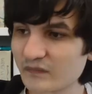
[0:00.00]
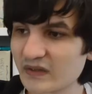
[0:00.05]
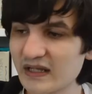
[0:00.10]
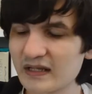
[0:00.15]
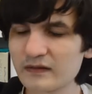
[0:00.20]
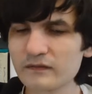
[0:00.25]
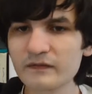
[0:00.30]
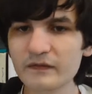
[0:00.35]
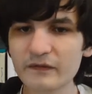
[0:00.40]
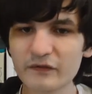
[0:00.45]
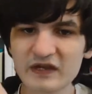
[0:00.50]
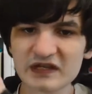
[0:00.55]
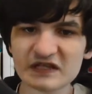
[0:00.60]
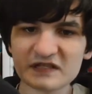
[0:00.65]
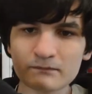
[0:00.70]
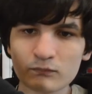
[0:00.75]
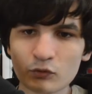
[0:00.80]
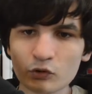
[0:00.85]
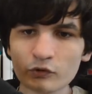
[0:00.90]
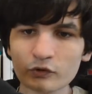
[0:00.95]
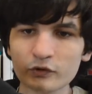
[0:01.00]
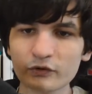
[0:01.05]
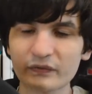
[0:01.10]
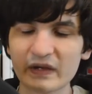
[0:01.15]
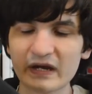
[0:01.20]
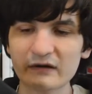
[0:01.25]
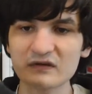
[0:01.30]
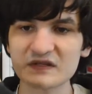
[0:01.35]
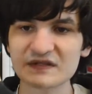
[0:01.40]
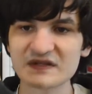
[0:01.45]
In this book,
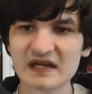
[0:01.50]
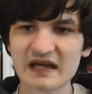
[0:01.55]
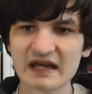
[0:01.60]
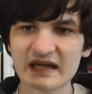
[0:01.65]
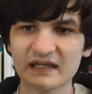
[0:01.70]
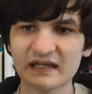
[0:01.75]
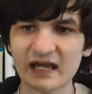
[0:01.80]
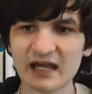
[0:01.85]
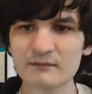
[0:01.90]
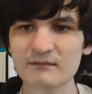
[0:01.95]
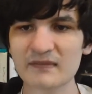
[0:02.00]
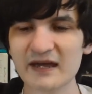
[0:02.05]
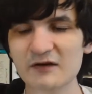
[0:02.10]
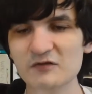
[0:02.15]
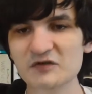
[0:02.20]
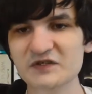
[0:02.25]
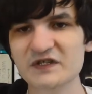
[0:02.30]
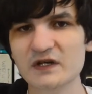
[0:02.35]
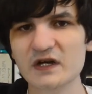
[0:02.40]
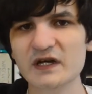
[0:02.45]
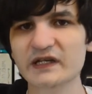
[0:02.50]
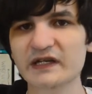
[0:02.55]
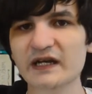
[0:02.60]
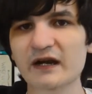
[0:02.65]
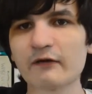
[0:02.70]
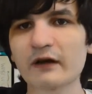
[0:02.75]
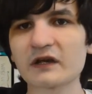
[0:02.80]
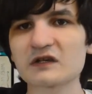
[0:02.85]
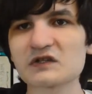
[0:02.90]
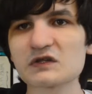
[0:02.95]
there is a gay male side
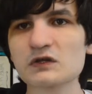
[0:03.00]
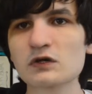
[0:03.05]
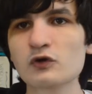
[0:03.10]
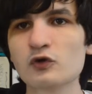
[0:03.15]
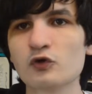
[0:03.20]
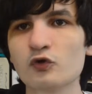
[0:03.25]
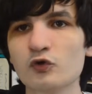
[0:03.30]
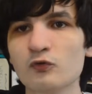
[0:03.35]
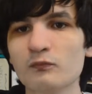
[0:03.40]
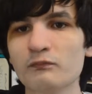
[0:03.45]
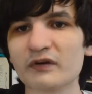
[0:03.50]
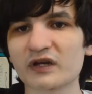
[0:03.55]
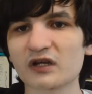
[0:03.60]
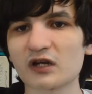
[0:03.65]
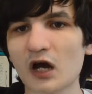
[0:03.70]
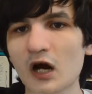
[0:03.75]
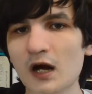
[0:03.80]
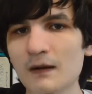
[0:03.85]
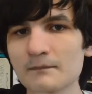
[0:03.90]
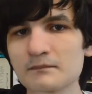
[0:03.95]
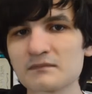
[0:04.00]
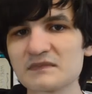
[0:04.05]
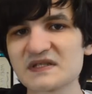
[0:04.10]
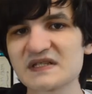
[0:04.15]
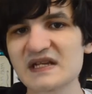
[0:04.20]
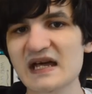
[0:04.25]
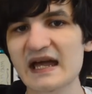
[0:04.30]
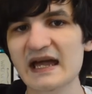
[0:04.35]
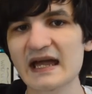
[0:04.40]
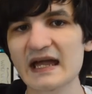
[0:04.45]
character who
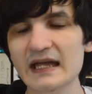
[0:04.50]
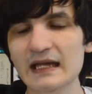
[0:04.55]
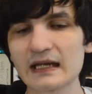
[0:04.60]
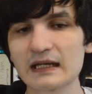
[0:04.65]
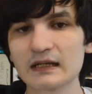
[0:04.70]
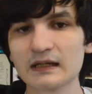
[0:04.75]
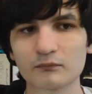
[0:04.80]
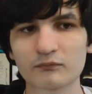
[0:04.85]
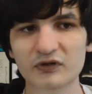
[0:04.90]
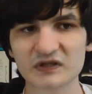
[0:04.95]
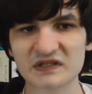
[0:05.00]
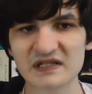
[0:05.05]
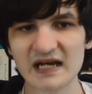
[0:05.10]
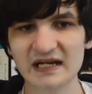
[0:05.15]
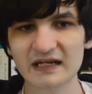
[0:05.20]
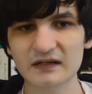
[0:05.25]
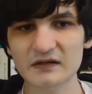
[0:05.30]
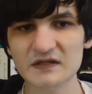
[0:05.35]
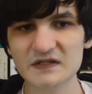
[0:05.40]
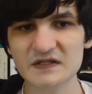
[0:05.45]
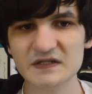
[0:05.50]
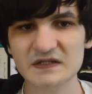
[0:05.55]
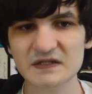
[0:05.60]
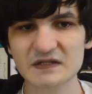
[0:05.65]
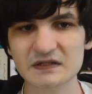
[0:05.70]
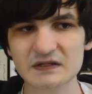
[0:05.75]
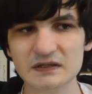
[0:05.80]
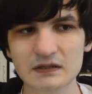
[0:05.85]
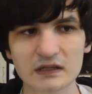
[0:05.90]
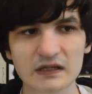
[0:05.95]
becomes a
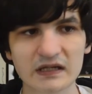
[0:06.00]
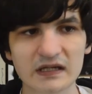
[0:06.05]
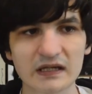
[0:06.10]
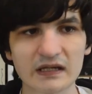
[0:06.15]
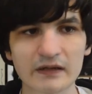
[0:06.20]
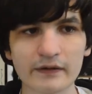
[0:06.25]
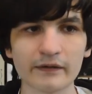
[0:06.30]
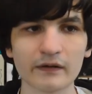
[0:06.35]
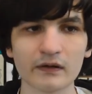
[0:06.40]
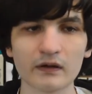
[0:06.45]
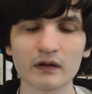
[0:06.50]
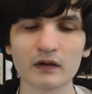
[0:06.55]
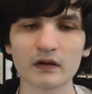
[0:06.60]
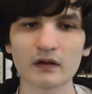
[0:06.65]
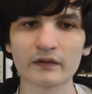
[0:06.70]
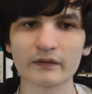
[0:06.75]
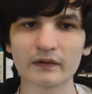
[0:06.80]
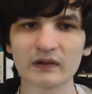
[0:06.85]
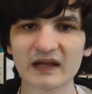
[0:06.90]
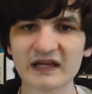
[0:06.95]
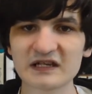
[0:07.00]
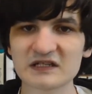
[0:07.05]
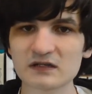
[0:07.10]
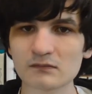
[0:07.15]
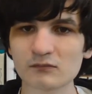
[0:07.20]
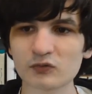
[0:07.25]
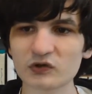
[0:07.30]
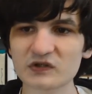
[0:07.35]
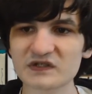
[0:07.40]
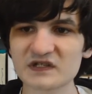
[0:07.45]
protagonist in later
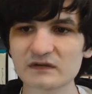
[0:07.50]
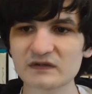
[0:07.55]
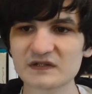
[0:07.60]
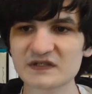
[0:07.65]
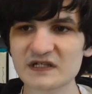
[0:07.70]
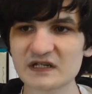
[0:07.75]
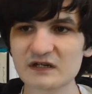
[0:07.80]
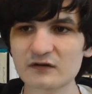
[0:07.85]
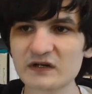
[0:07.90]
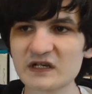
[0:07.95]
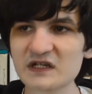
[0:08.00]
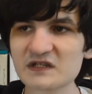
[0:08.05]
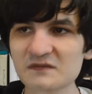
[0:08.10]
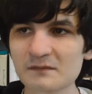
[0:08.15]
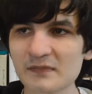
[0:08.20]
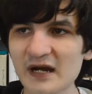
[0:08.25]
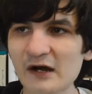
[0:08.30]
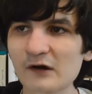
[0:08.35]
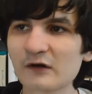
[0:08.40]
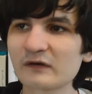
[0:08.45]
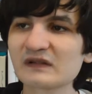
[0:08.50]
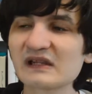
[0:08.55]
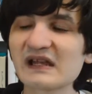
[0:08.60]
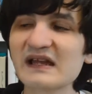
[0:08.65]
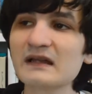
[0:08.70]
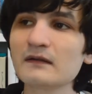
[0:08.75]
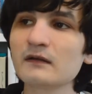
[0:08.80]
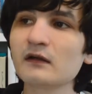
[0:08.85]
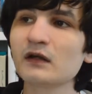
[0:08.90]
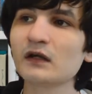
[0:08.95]
books in the series,
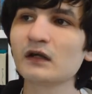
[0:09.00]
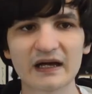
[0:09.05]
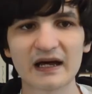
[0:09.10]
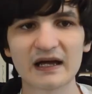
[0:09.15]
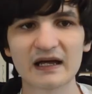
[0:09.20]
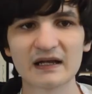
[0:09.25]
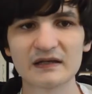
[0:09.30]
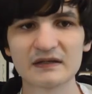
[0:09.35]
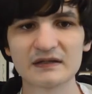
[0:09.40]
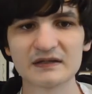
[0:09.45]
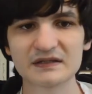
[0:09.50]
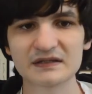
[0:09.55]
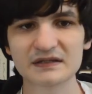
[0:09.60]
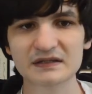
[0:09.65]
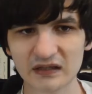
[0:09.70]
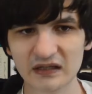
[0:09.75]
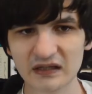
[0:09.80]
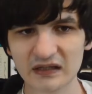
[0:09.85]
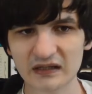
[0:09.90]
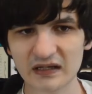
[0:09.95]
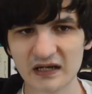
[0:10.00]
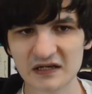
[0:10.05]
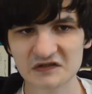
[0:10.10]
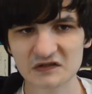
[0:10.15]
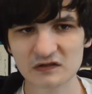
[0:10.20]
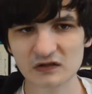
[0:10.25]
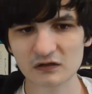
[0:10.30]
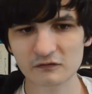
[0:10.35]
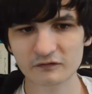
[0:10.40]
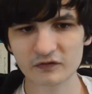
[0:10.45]
apparently, and he has
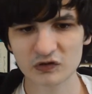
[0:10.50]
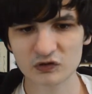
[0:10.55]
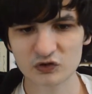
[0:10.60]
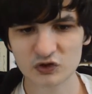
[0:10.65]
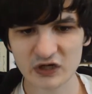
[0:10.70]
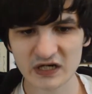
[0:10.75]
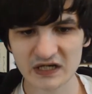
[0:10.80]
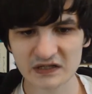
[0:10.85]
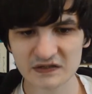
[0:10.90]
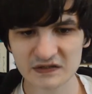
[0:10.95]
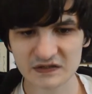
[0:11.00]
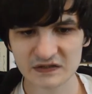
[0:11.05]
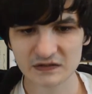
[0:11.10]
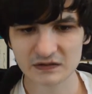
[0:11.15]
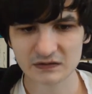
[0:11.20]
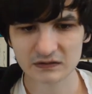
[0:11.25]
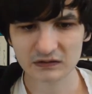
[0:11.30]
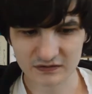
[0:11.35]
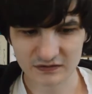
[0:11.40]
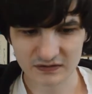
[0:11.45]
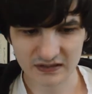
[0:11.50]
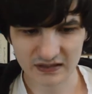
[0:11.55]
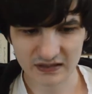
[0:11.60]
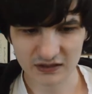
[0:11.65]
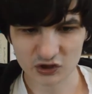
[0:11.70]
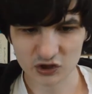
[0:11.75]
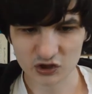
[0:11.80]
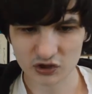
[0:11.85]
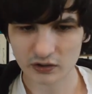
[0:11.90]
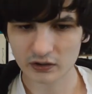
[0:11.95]
a love
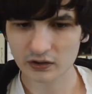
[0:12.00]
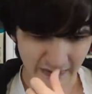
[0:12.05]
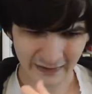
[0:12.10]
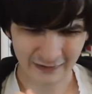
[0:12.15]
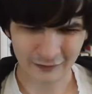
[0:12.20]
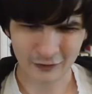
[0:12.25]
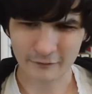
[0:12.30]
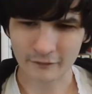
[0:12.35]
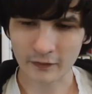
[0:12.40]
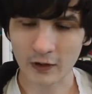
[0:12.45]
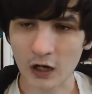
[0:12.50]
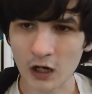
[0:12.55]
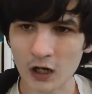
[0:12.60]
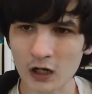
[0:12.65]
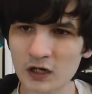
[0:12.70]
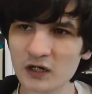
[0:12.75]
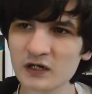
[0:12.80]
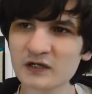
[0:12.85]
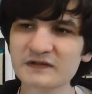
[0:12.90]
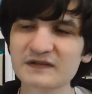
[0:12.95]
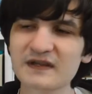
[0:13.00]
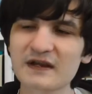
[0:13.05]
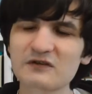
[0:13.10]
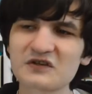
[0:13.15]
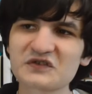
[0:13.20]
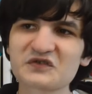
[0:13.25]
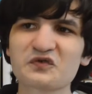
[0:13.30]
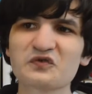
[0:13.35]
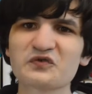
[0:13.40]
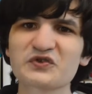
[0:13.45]
interest-ish. And I've heard there
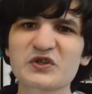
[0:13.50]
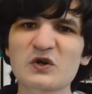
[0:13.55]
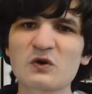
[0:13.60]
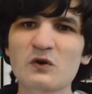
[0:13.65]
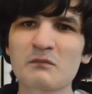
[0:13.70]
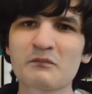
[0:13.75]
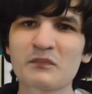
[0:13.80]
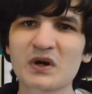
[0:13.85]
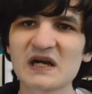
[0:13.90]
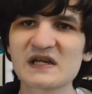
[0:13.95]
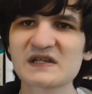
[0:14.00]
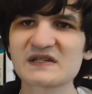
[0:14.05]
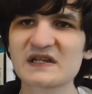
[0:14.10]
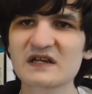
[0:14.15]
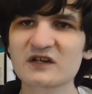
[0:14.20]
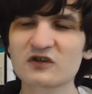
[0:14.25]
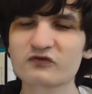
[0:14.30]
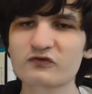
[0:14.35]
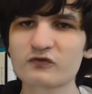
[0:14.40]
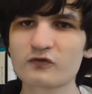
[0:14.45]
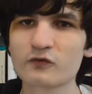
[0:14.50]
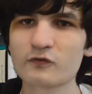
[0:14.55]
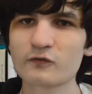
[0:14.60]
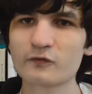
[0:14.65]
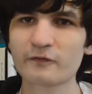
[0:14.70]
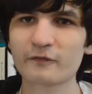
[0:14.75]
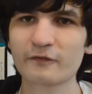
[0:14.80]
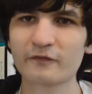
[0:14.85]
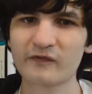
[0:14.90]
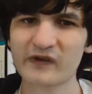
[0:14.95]
is also a bisexual
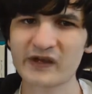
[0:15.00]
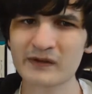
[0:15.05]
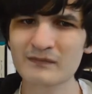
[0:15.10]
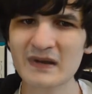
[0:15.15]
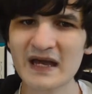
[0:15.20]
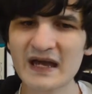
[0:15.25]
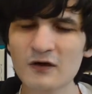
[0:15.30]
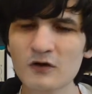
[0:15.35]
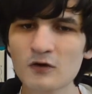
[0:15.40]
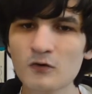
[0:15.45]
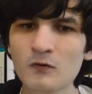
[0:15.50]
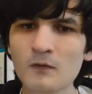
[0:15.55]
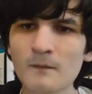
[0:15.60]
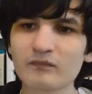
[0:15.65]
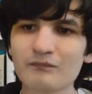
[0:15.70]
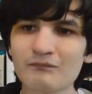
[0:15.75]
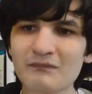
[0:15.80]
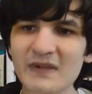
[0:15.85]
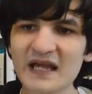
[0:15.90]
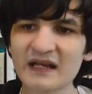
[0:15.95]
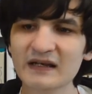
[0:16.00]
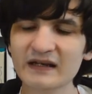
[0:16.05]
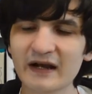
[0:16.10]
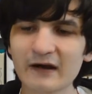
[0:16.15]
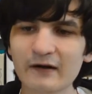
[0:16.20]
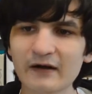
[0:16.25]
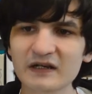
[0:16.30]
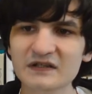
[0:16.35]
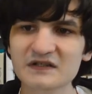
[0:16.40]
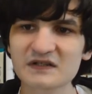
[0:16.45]
female main
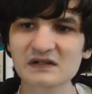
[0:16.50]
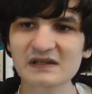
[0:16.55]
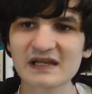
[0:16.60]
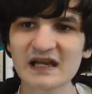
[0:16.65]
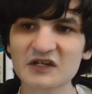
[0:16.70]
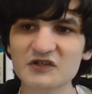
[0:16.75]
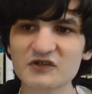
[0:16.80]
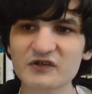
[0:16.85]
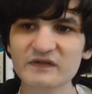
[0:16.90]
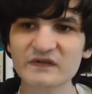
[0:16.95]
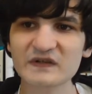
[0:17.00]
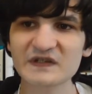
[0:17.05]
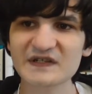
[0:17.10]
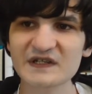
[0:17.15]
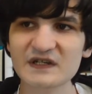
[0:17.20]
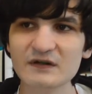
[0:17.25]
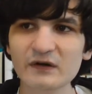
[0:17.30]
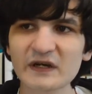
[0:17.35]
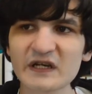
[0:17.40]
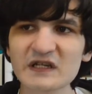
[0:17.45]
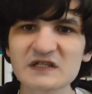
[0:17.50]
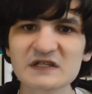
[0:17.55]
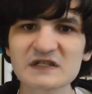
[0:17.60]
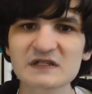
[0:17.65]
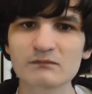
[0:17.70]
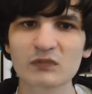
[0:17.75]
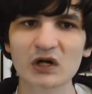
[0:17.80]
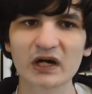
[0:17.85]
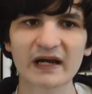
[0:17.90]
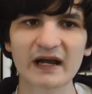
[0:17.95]
character later in the series,
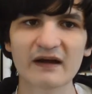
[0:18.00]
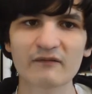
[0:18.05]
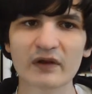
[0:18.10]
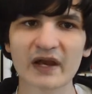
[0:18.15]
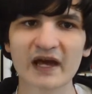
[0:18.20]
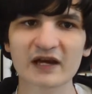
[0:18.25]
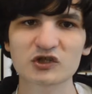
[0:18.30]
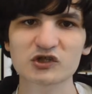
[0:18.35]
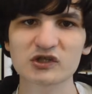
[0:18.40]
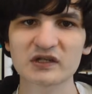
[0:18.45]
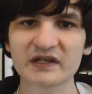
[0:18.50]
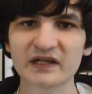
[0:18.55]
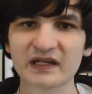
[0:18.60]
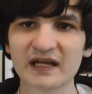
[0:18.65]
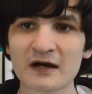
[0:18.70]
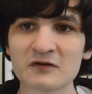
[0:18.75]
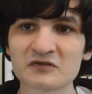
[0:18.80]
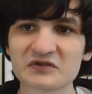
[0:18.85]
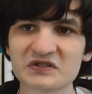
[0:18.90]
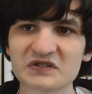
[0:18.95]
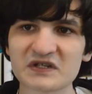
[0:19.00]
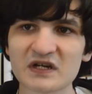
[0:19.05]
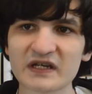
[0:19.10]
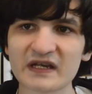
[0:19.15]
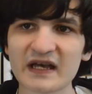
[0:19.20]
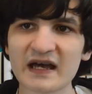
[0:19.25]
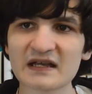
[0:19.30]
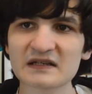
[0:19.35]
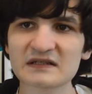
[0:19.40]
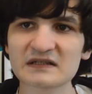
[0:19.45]
but I haven't actually encountered her
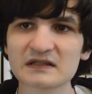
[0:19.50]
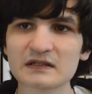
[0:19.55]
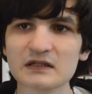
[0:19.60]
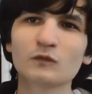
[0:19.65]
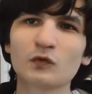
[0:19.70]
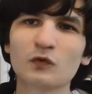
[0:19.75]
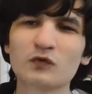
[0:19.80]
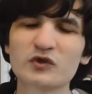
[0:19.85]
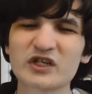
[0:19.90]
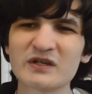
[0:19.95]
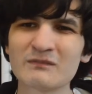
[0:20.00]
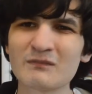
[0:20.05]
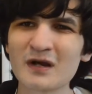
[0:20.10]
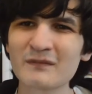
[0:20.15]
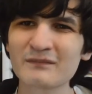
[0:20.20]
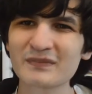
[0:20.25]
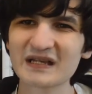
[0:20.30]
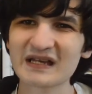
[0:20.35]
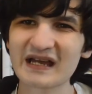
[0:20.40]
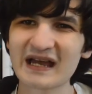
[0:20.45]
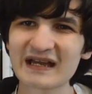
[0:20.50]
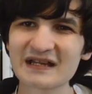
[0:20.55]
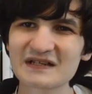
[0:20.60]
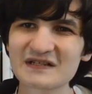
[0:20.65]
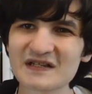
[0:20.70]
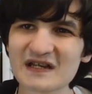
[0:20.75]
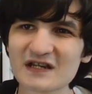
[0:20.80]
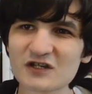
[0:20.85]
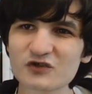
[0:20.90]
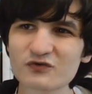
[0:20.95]
yet. Or she might be
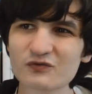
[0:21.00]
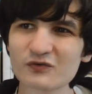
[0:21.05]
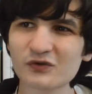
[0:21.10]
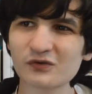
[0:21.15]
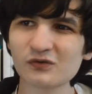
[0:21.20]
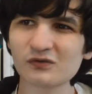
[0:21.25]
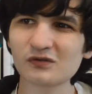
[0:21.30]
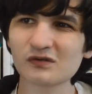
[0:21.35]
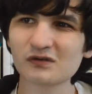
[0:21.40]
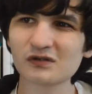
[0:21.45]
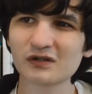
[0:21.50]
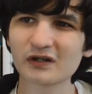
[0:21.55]
asexual?